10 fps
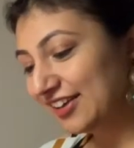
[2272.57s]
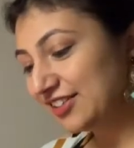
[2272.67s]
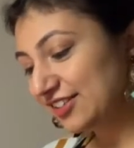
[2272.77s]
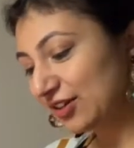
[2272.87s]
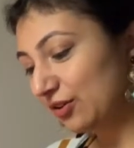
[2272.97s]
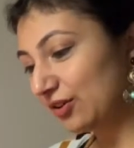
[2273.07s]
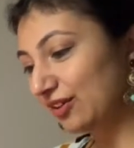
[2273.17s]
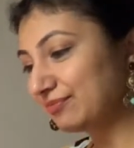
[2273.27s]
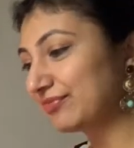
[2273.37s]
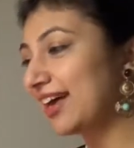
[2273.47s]
So
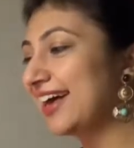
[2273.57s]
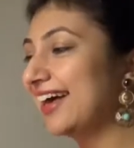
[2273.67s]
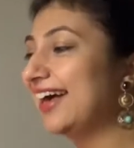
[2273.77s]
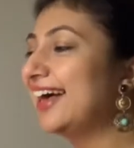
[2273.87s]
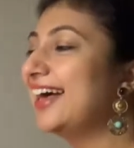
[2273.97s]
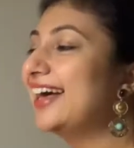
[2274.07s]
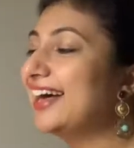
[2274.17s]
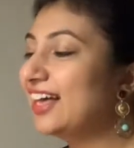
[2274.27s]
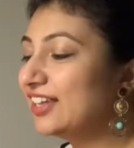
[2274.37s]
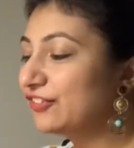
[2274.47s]

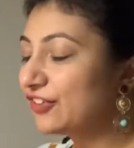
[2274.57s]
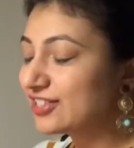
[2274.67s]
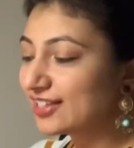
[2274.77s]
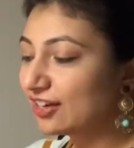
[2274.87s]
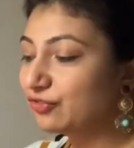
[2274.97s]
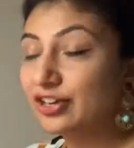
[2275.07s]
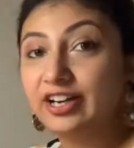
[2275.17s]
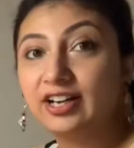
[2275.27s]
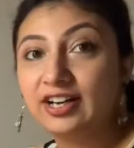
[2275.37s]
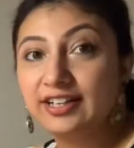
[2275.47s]
the first card over
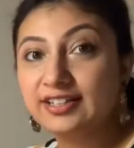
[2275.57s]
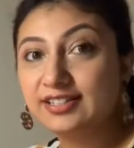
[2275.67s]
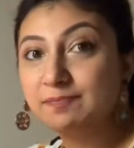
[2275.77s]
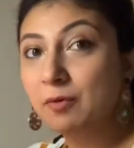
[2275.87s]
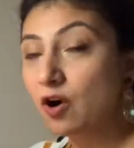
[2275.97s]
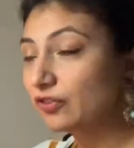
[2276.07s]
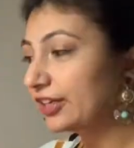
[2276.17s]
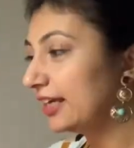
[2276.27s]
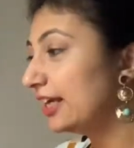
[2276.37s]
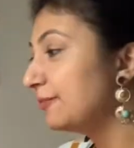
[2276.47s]
here is
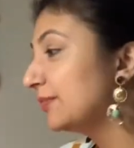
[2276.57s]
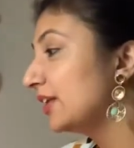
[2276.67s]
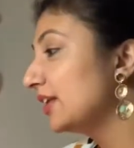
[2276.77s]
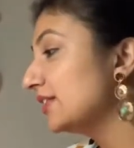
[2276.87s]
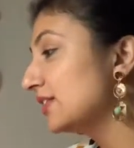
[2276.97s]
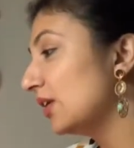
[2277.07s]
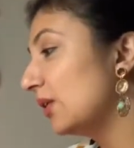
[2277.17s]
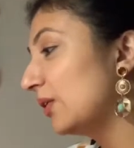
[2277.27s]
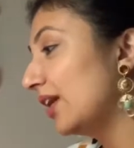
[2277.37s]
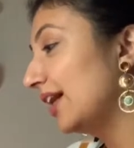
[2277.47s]
poverty.
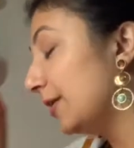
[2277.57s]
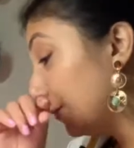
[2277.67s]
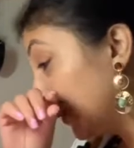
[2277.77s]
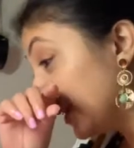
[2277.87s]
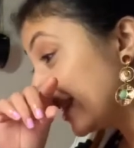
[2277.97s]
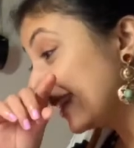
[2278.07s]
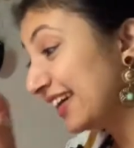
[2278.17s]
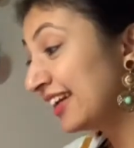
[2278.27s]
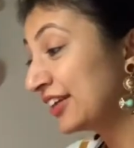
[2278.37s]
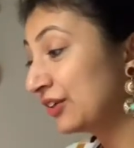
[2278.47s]
So this is
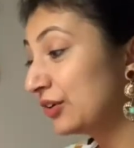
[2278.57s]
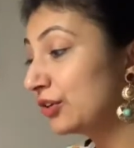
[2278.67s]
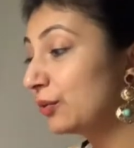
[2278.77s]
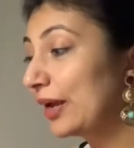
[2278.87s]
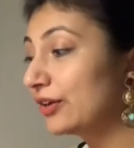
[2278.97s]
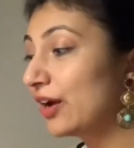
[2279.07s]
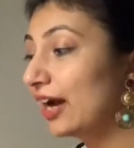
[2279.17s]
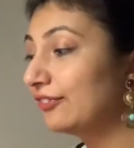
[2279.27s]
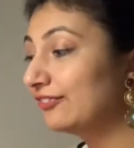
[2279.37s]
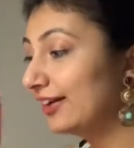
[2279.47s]
like, where you
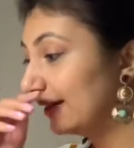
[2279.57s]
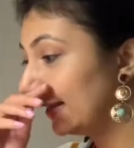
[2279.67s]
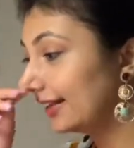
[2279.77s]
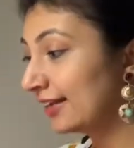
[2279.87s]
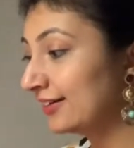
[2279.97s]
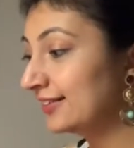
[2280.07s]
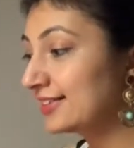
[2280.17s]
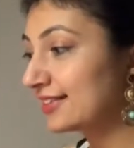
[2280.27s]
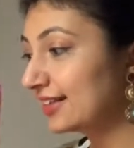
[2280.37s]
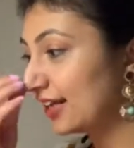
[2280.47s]
had felt that
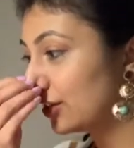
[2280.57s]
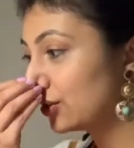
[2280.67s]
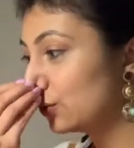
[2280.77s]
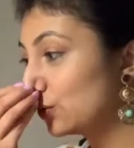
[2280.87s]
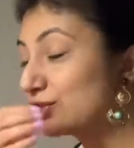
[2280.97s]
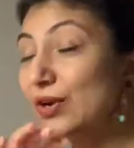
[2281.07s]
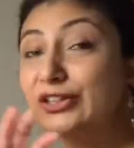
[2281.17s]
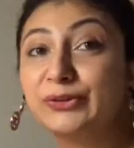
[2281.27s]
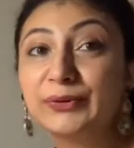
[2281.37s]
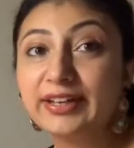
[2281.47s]
this connection was
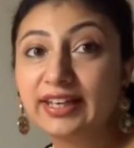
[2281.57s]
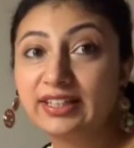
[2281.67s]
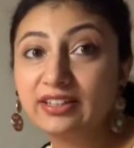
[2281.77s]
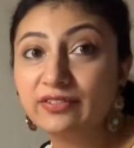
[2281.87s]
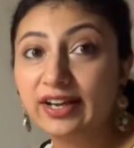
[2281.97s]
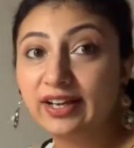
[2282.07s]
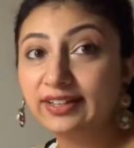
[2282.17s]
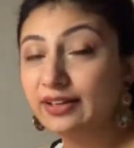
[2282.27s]
not going anywhere. There